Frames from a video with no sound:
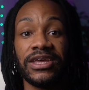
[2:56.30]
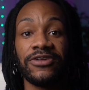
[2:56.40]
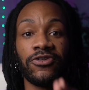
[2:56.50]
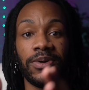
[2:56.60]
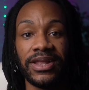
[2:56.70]

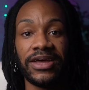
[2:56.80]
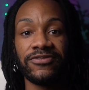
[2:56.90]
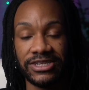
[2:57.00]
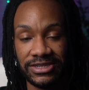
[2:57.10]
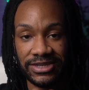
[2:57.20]
Then from
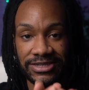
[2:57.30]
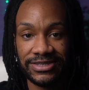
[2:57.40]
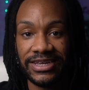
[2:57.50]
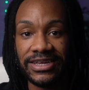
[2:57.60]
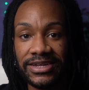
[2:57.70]
11 to
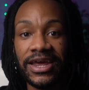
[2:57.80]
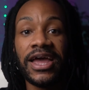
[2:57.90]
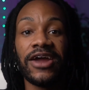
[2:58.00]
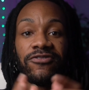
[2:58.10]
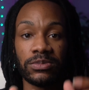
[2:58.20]
16,
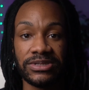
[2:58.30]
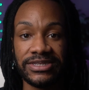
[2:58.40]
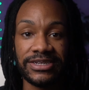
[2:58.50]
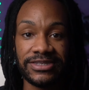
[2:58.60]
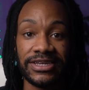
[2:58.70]
and from
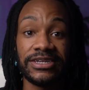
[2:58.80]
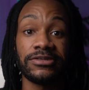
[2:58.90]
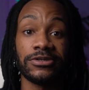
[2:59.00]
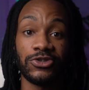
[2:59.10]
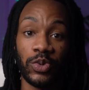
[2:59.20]
16
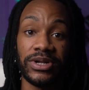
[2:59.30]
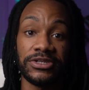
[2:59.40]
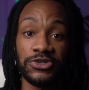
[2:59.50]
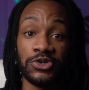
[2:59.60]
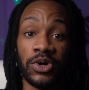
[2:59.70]
to
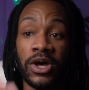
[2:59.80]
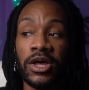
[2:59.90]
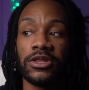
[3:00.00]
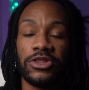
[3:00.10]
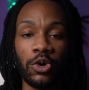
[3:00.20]
22.
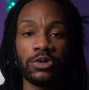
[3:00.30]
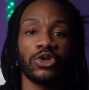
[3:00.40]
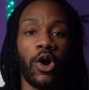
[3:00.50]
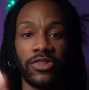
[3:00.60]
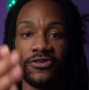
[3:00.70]
Those
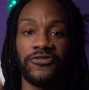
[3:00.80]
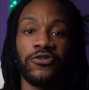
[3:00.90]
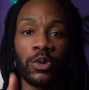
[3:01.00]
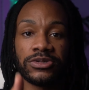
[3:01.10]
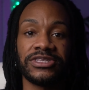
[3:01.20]
are the full